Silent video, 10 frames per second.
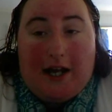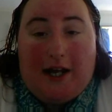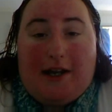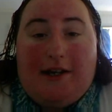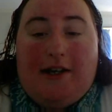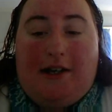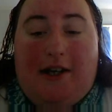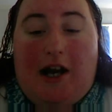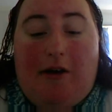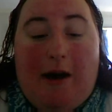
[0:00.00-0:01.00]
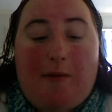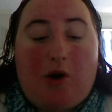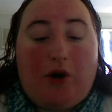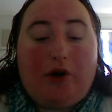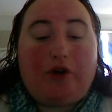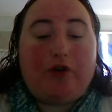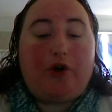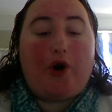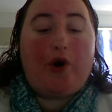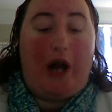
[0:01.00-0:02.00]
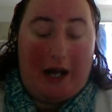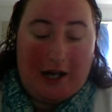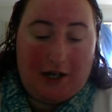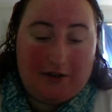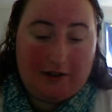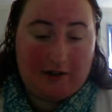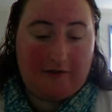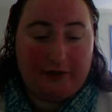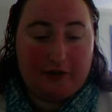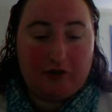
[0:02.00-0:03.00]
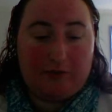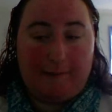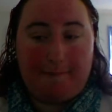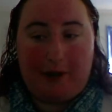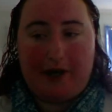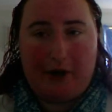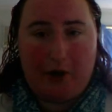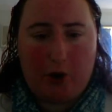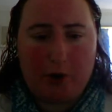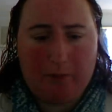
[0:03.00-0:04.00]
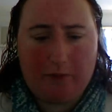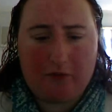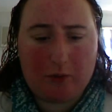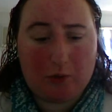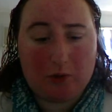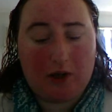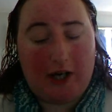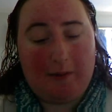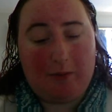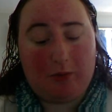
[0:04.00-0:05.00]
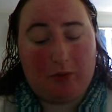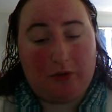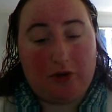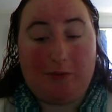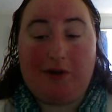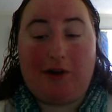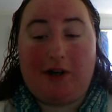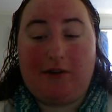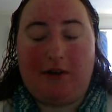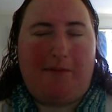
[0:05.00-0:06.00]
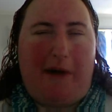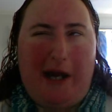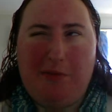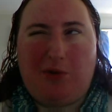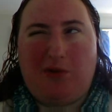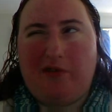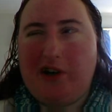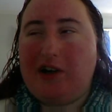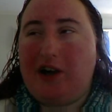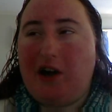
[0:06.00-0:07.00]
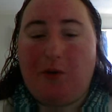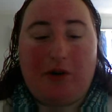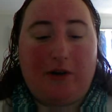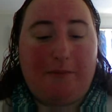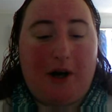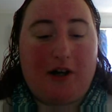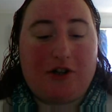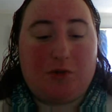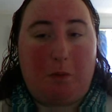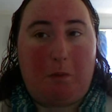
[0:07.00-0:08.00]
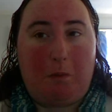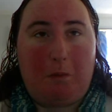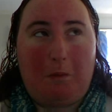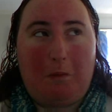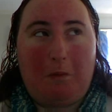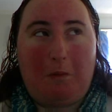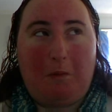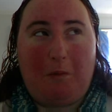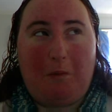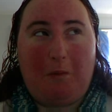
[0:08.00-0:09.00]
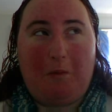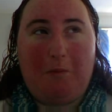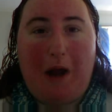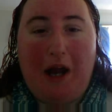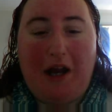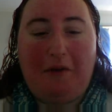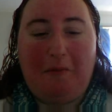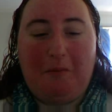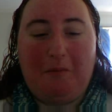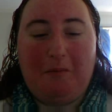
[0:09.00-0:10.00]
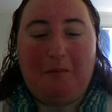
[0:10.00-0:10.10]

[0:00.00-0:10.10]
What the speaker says: And now I'm going to go and film my hopeful April to be read. April? Fucking hell, we're in March. May.